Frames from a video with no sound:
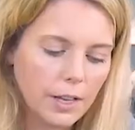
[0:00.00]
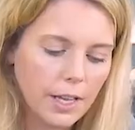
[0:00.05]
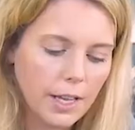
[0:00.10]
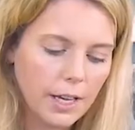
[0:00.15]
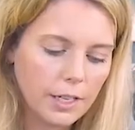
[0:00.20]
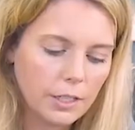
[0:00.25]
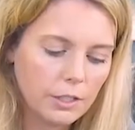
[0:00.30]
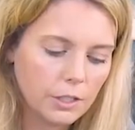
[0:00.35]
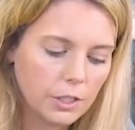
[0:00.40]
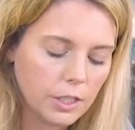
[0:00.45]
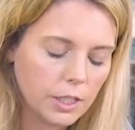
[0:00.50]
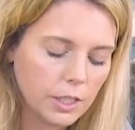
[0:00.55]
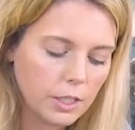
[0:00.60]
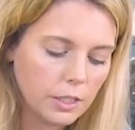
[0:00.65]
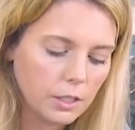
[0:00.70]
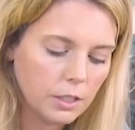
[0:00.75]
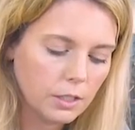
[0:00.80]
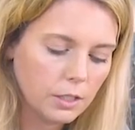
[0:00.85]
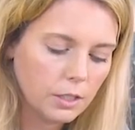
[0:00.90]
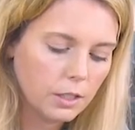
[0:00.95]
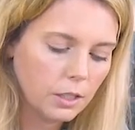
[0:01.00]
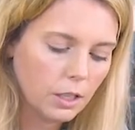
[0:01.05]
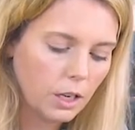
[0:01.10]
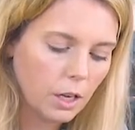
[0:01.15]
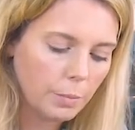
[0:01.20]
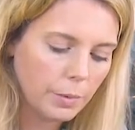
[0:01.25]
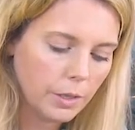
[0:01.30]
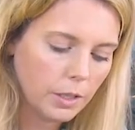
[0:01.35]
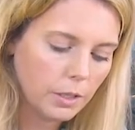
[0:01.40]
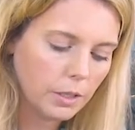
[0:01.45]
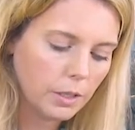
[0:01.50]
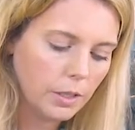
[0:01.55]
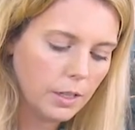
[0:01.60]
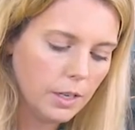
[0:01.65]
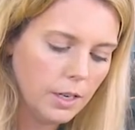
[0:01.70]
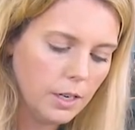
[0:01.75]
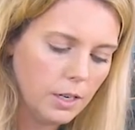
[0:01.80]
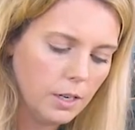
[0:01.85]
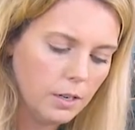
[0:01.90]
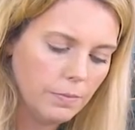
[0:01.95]
ahead and just top it on
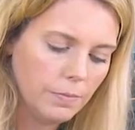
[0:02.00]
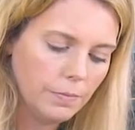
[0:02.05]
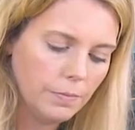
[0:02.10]
there.